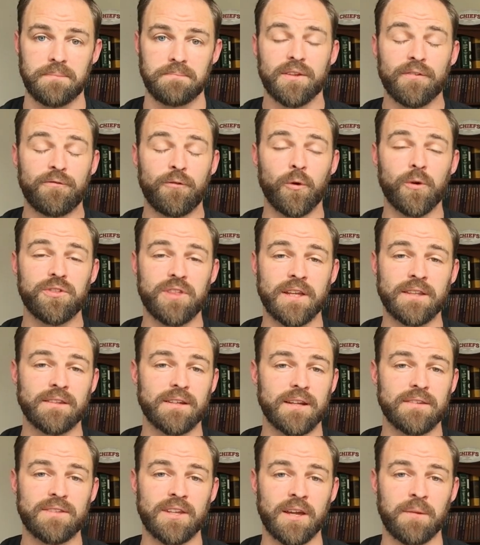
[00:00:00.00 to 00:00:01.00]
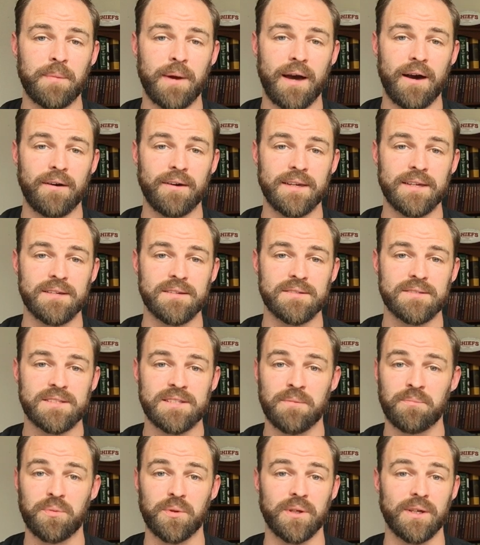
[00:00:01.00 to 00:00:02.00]
The fourth thing that I think about is
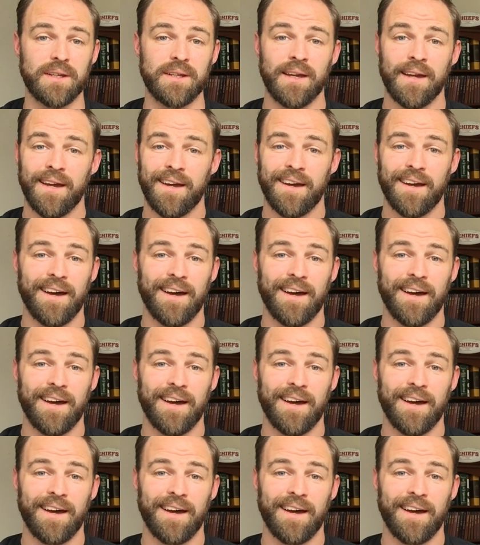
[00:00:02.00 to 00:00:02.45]
simply